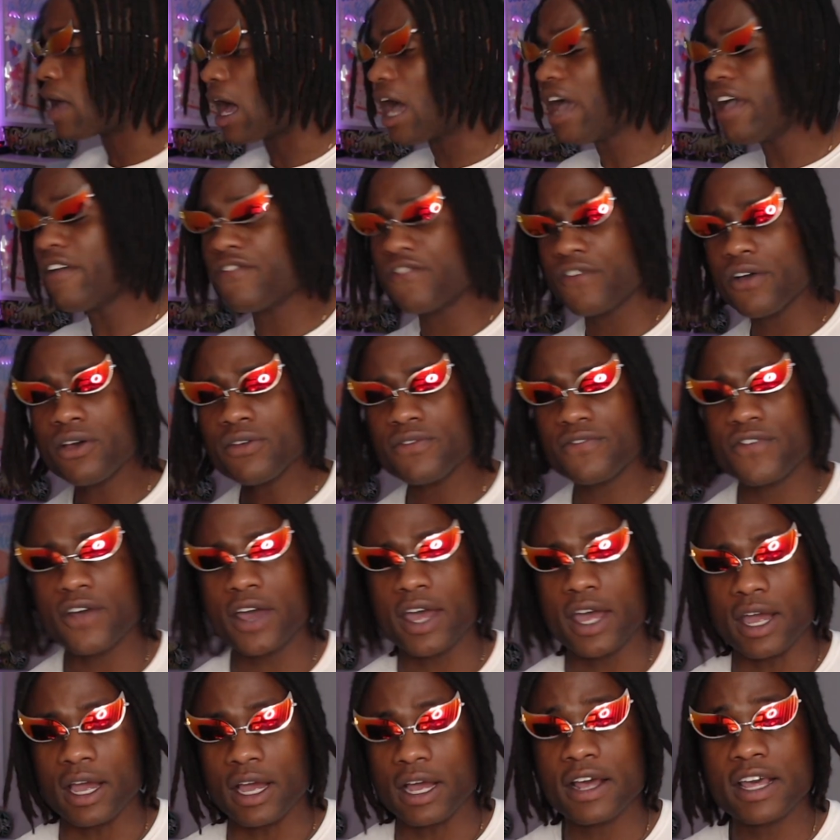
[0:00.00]
I felt
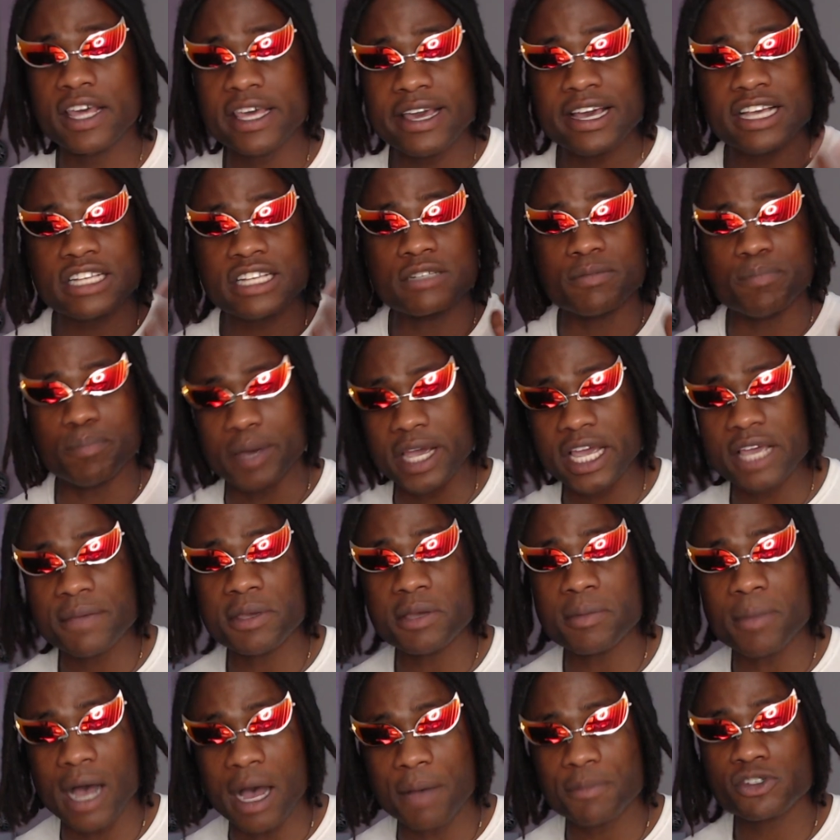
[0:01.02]
Fang. He has baby
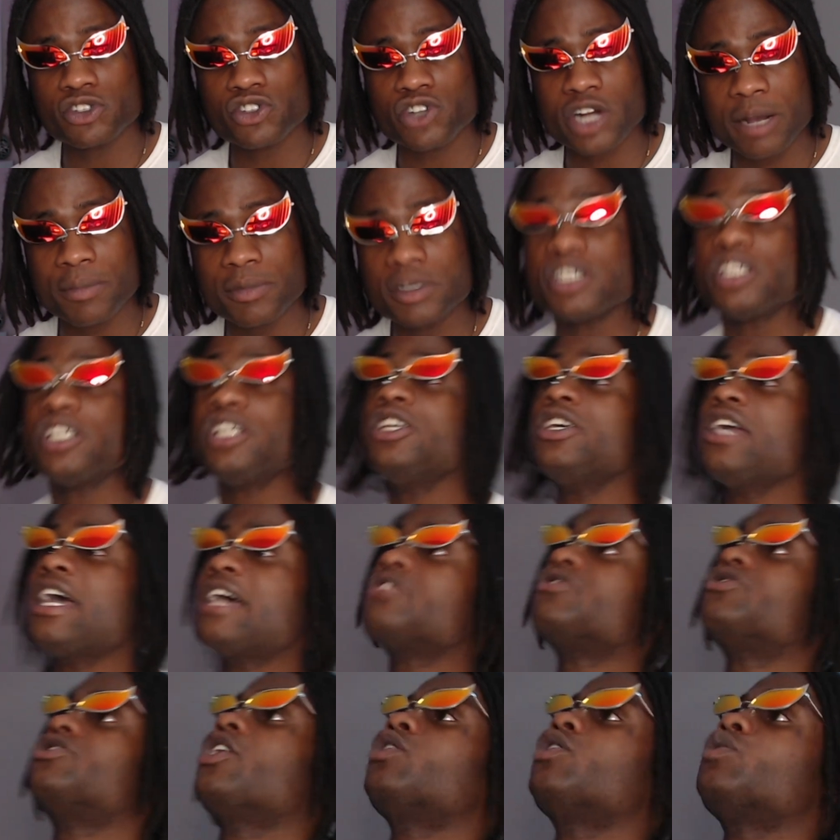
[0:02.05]
mama drama. He has
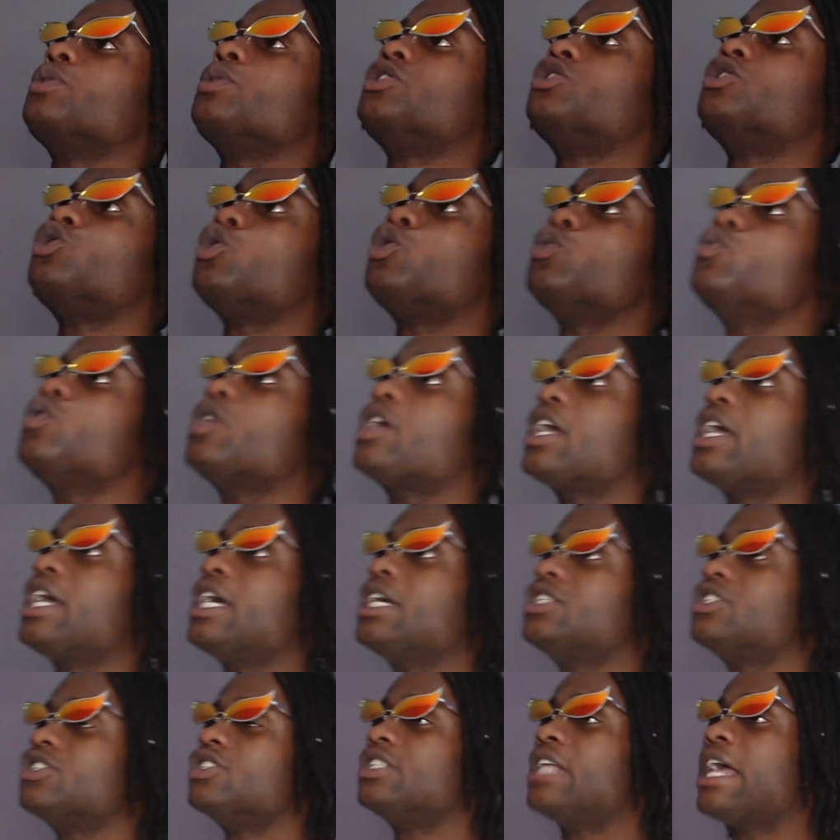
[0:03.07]
dealt with 2
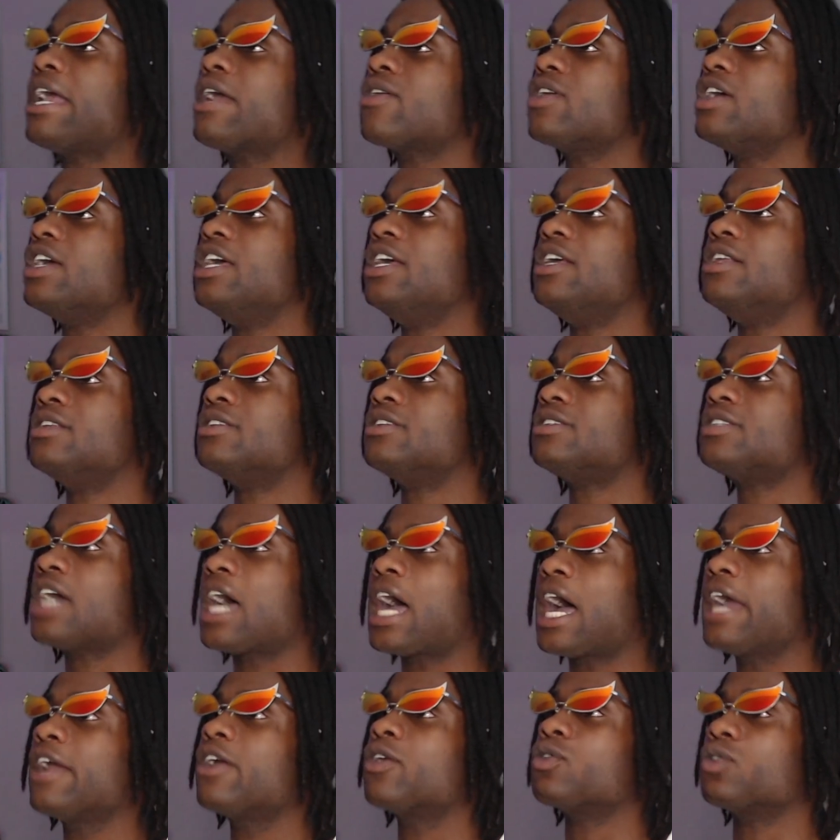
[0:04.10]
kids their
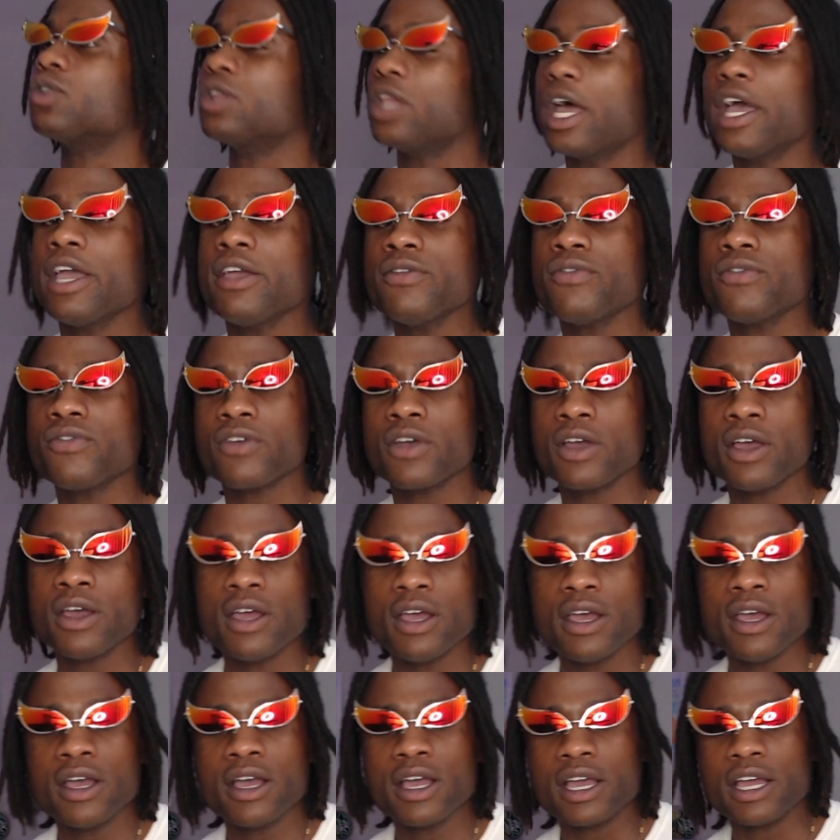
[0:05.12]
entire life.
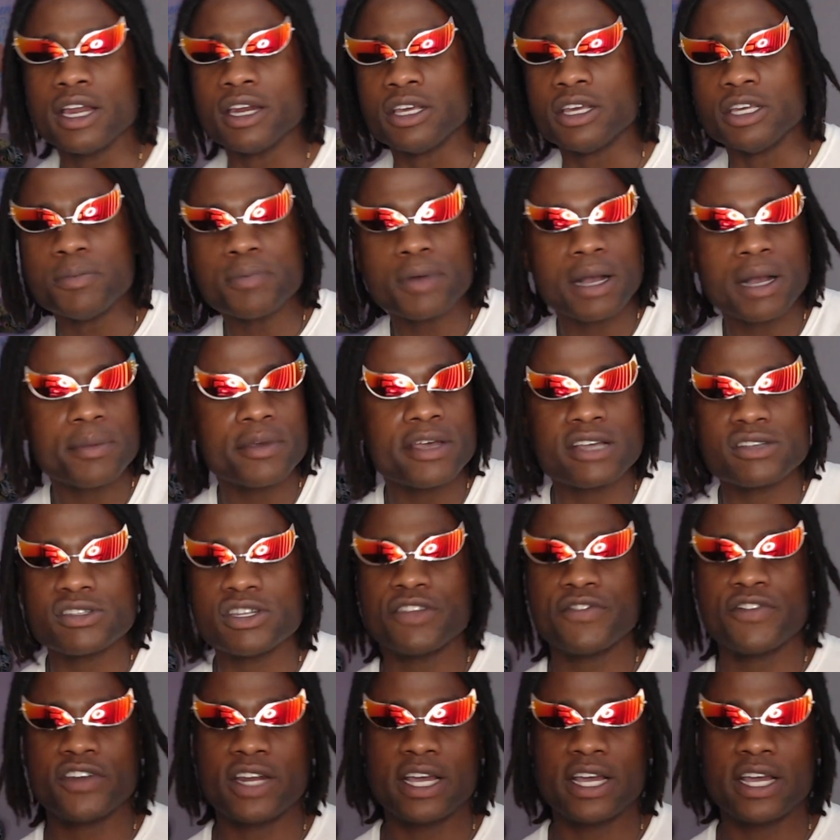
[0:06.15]
And he probably hasn't even